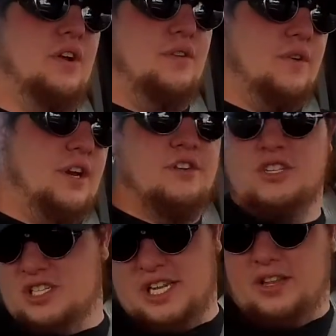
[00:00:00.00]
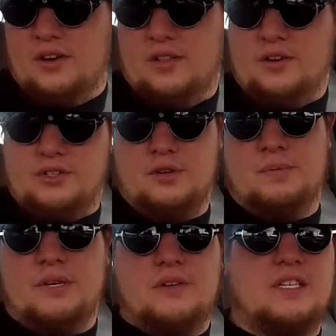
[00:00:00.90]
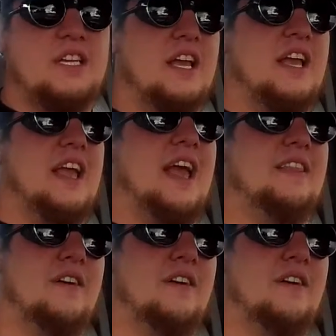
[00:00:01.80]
and rear, just like the earlier Super Duties. And the